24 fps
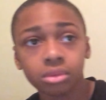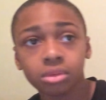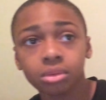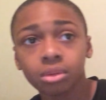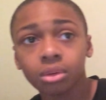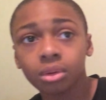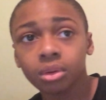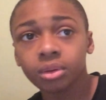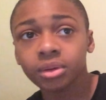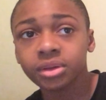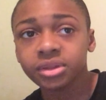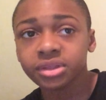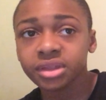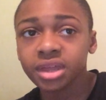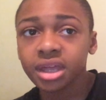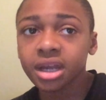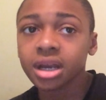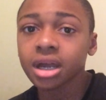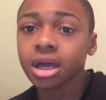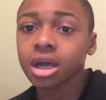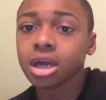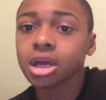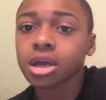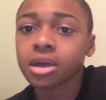You always
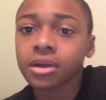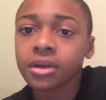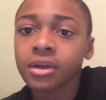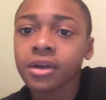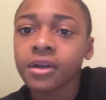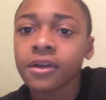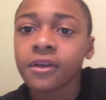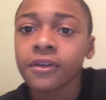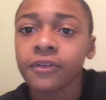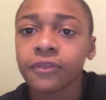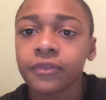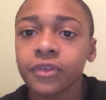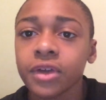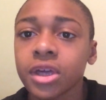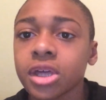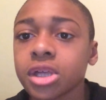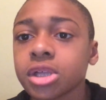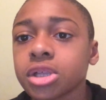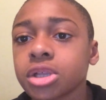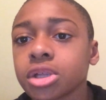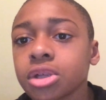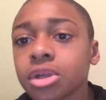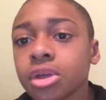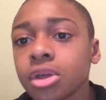get a
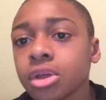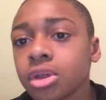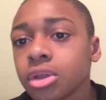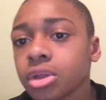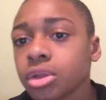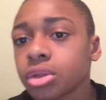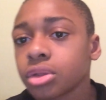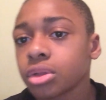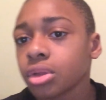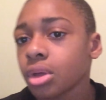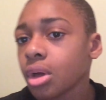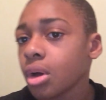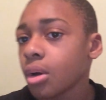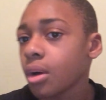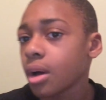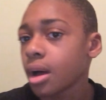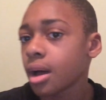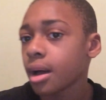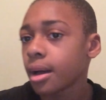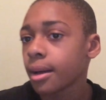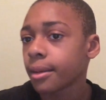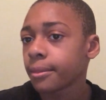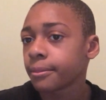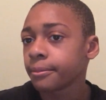fish.
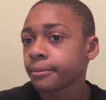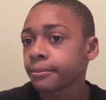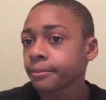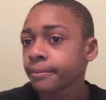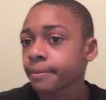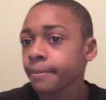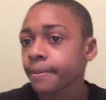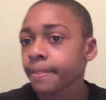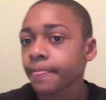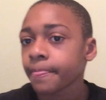So